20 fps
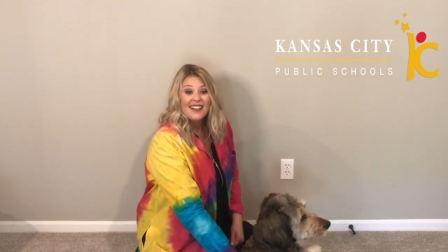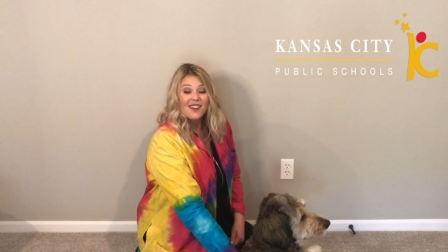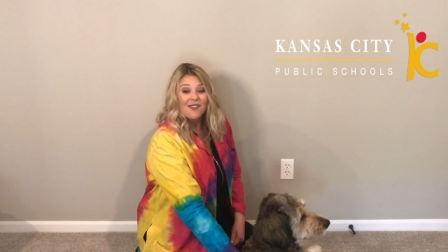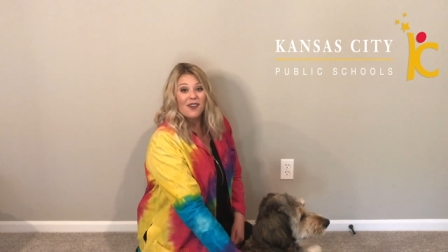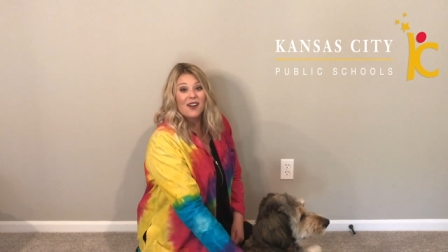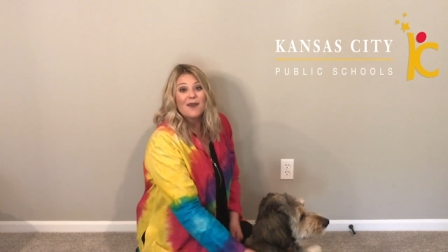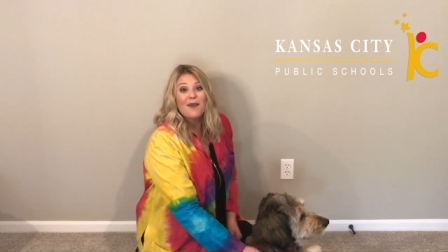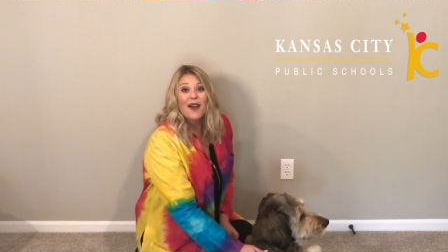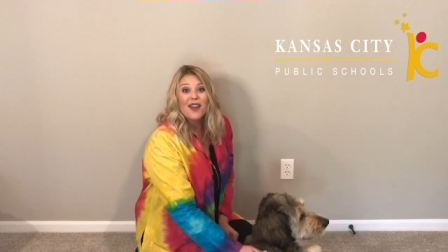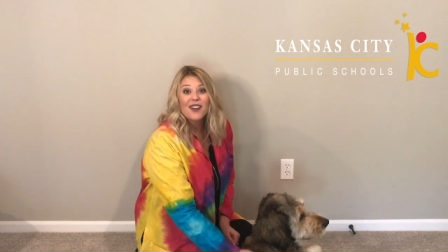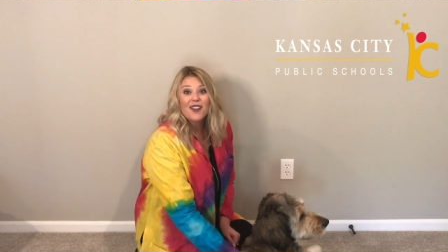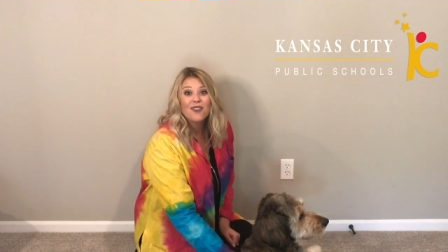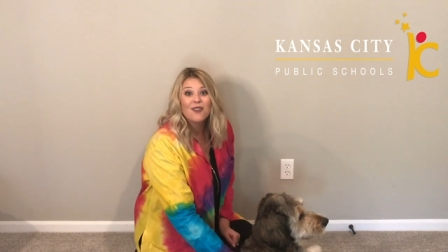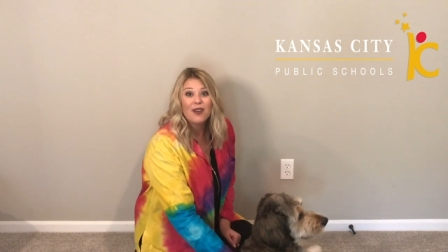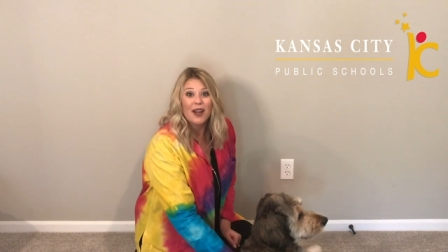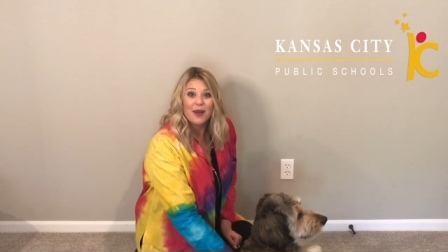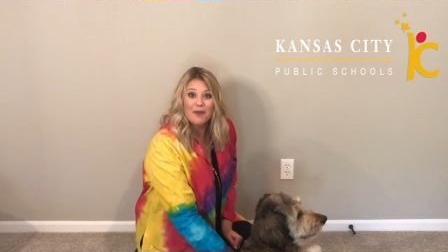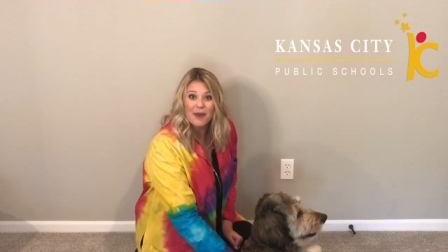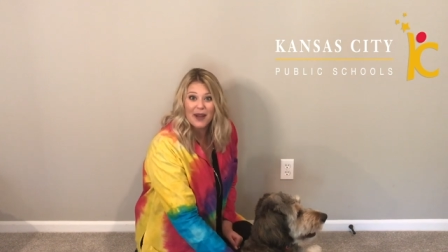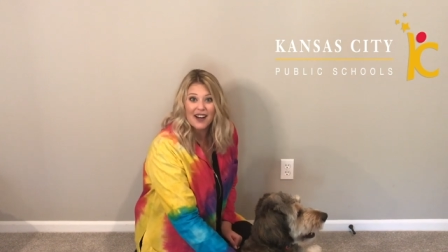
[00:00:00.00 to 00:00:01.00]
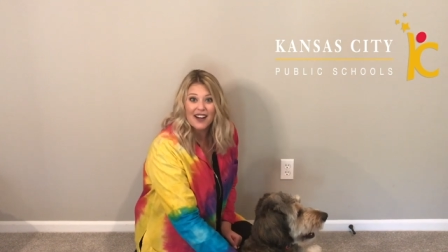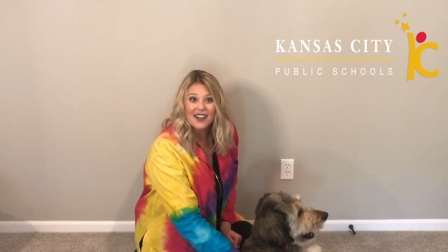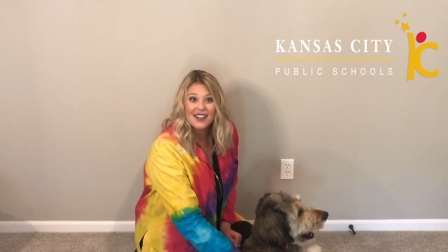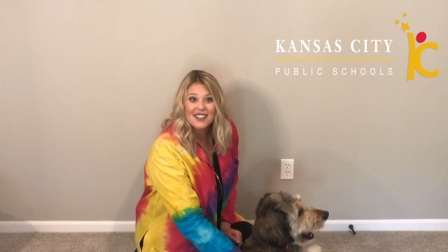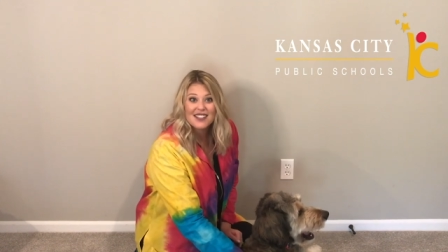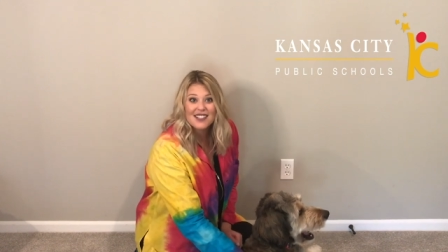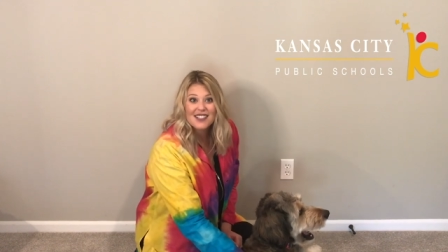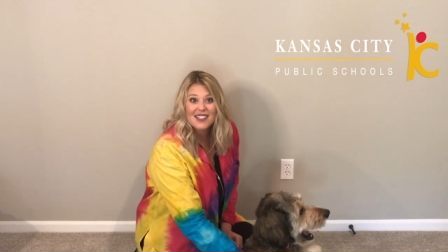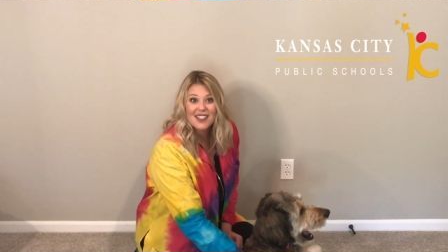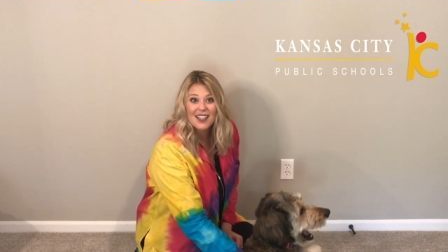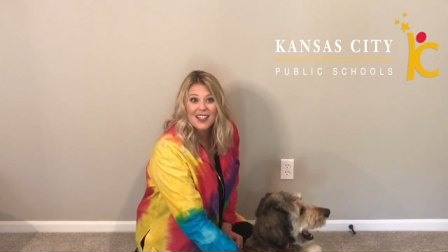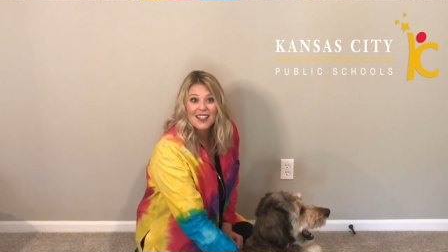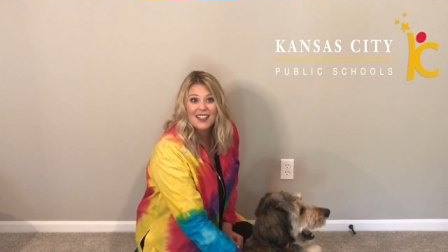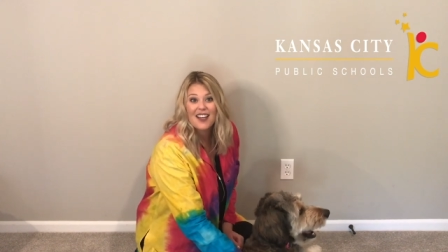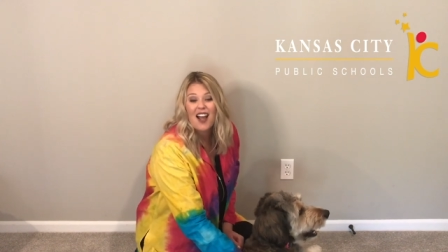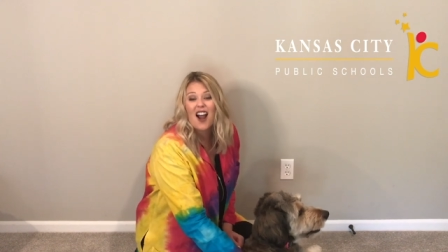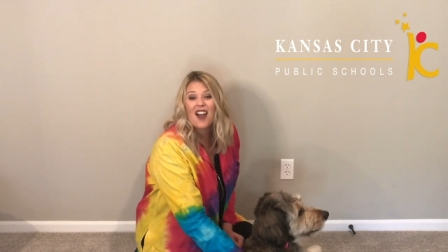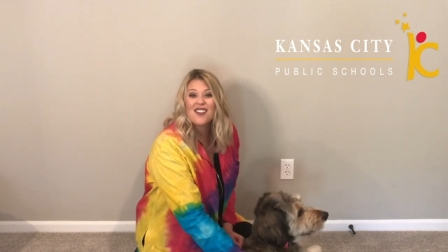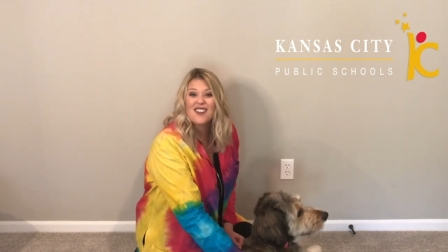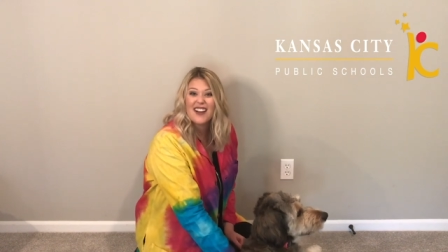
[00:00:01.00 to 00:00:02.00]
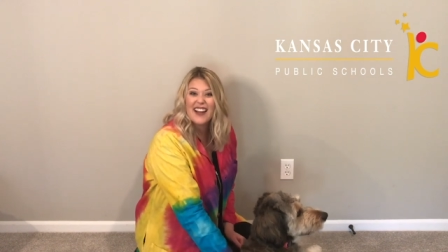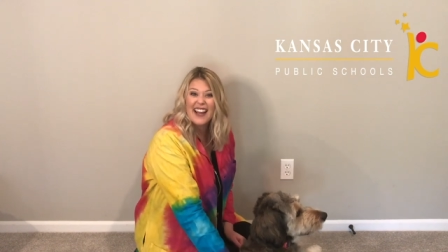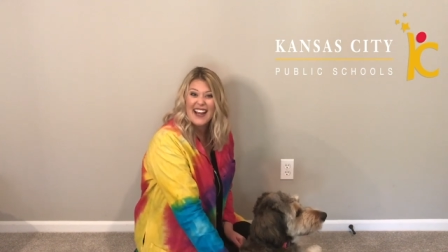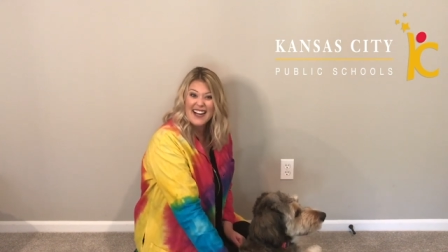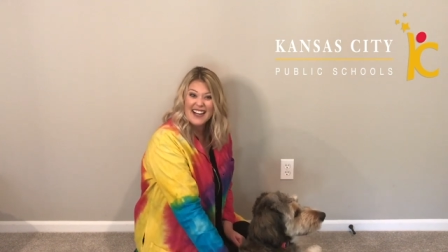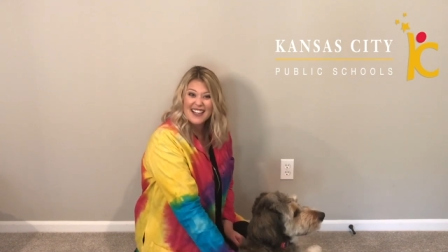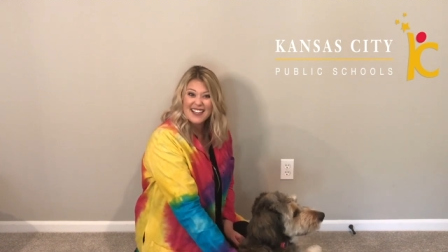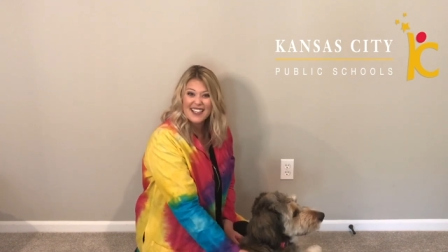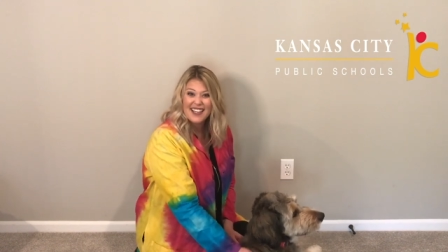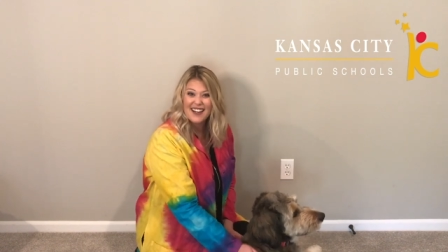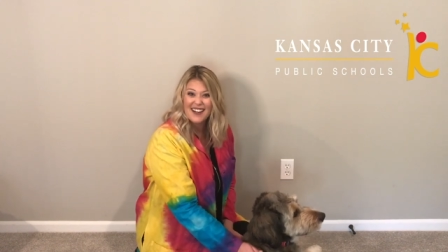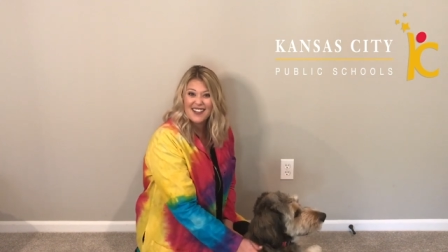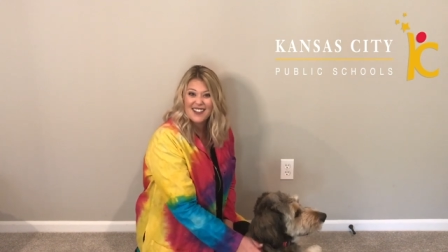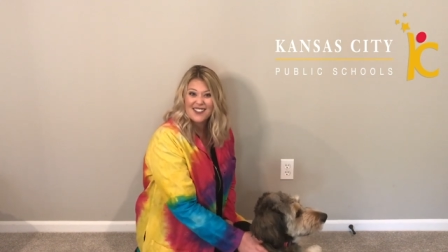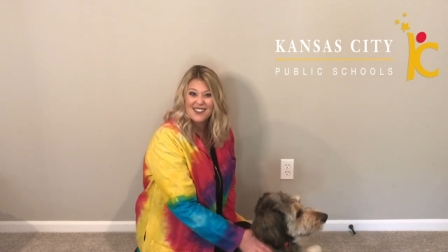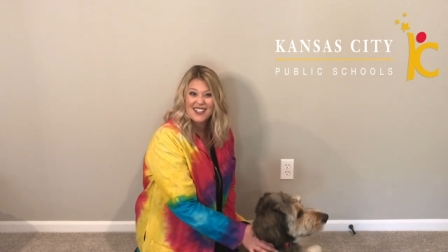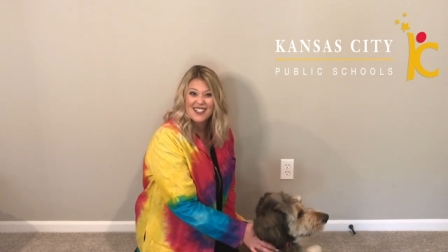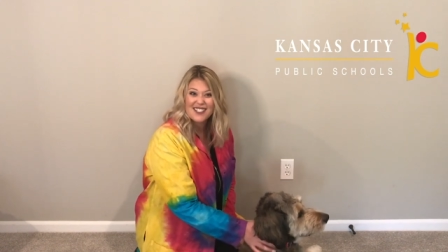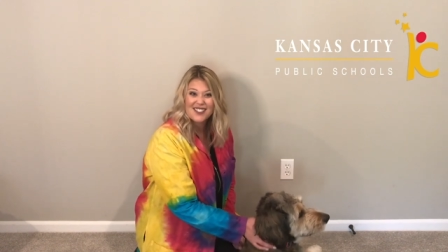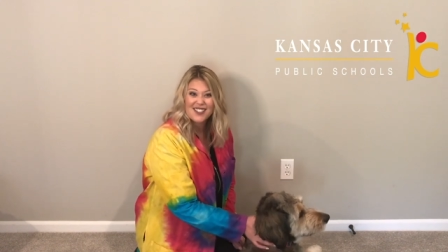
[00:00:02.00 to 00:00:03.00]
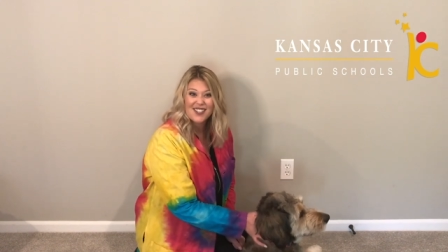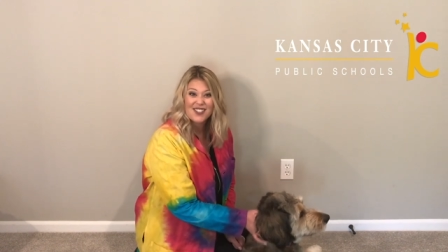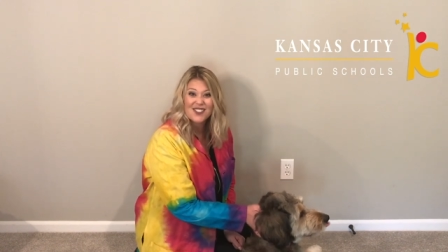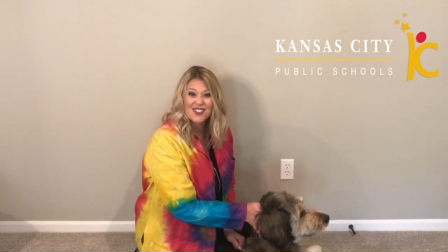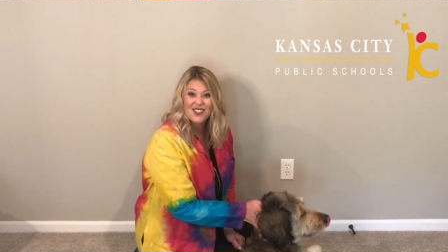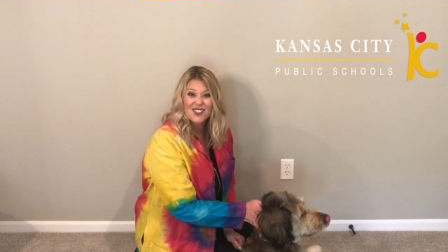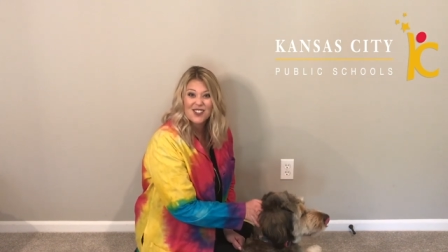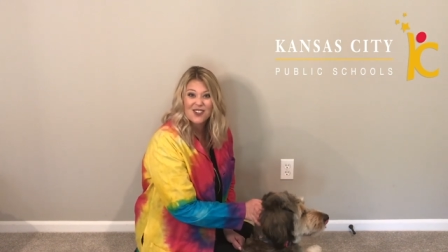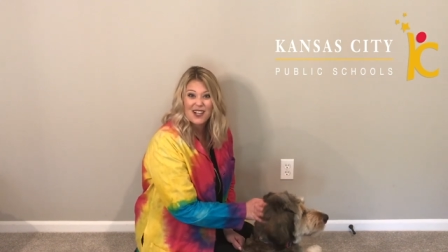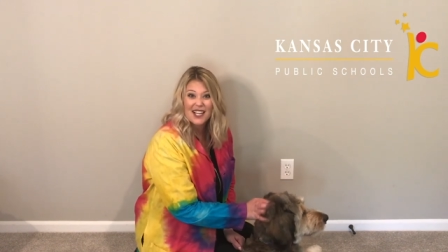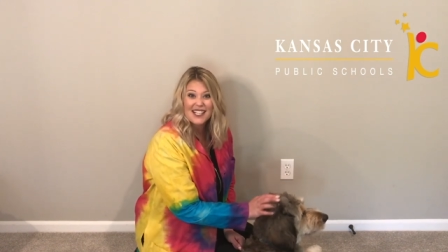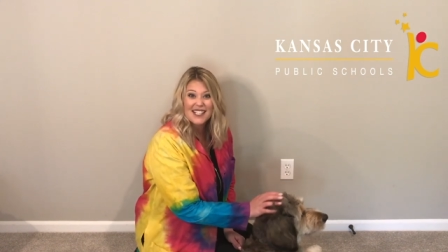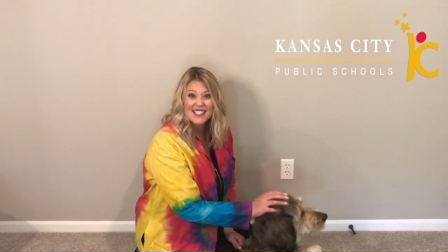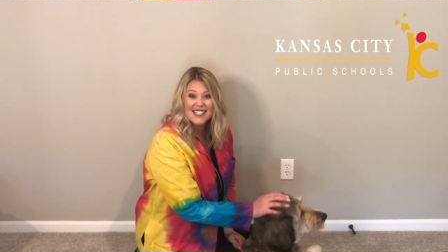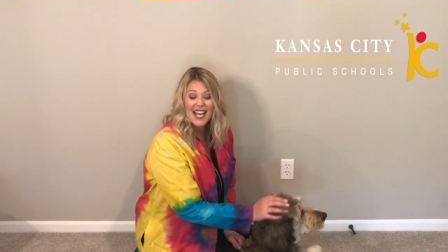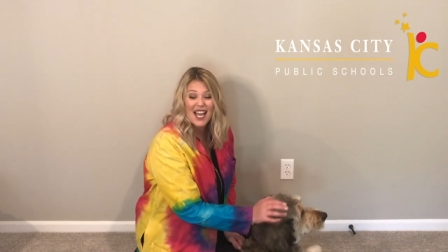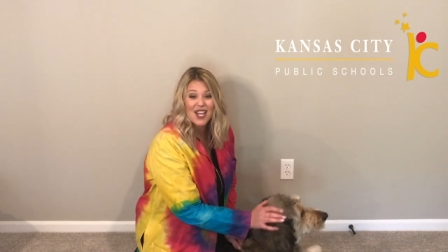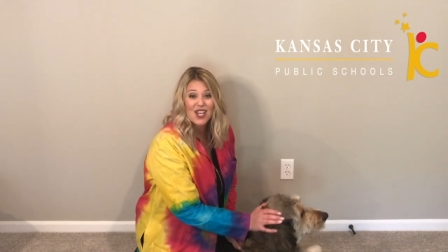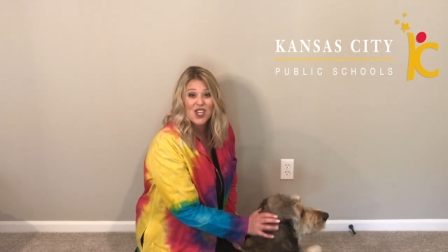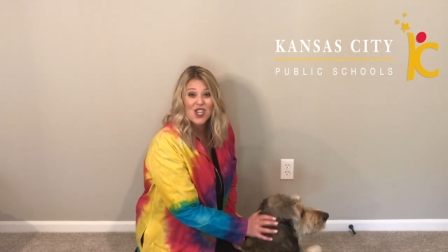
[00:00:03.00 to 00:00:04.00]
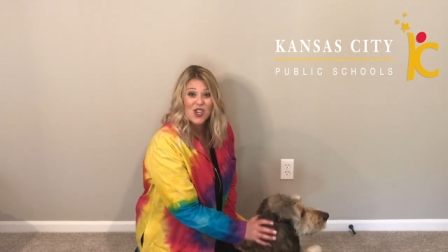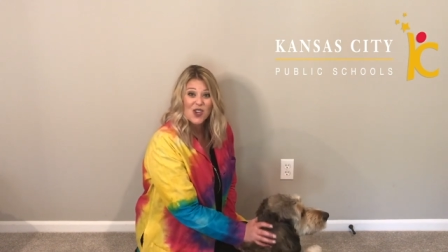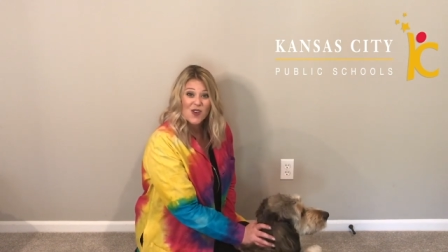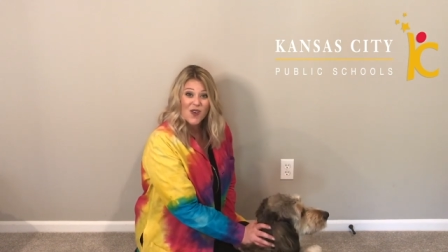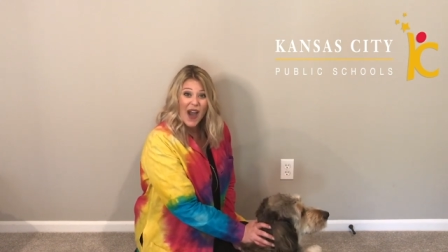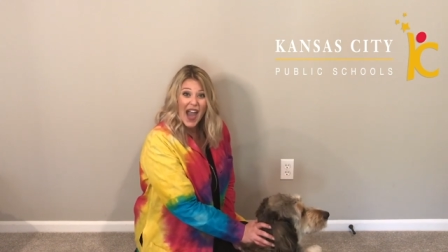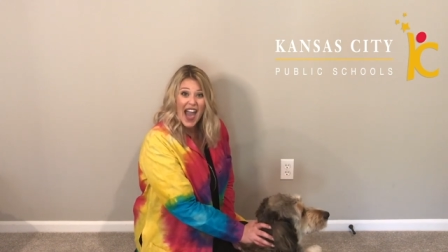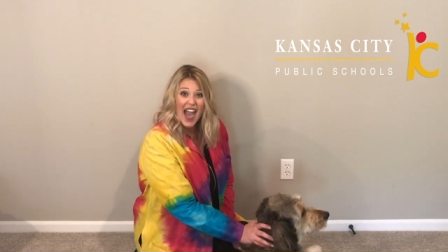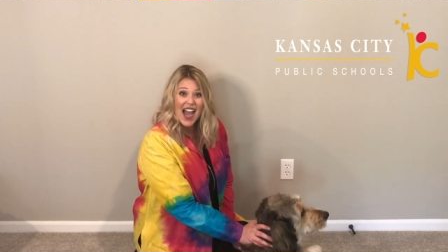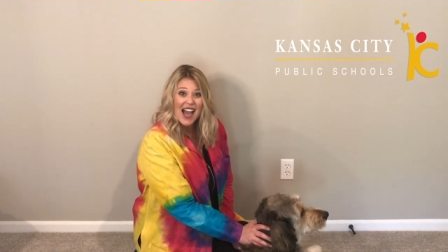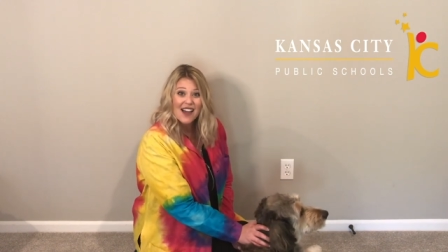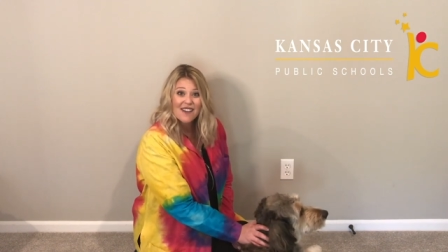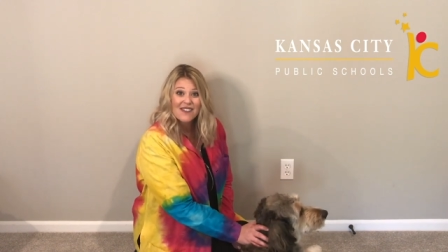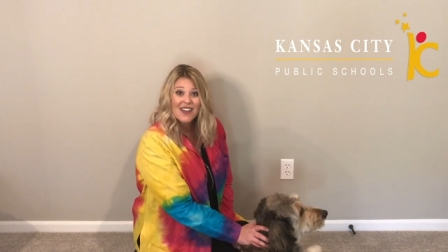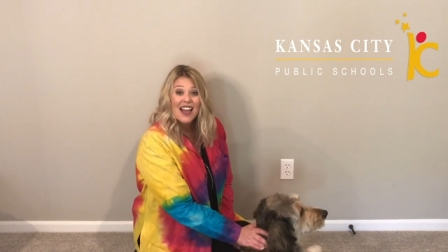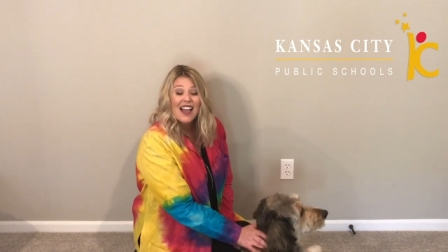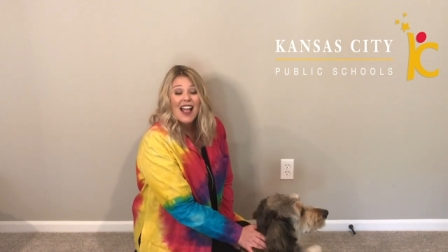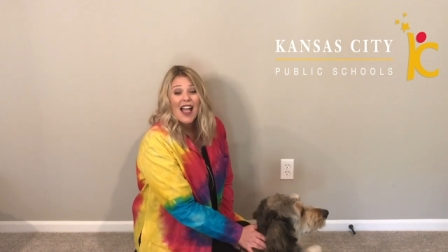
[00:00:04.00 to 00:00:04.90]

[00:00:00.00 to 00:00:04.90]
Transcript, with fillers: what about your grandparents? Are there any characteristics or traits that you have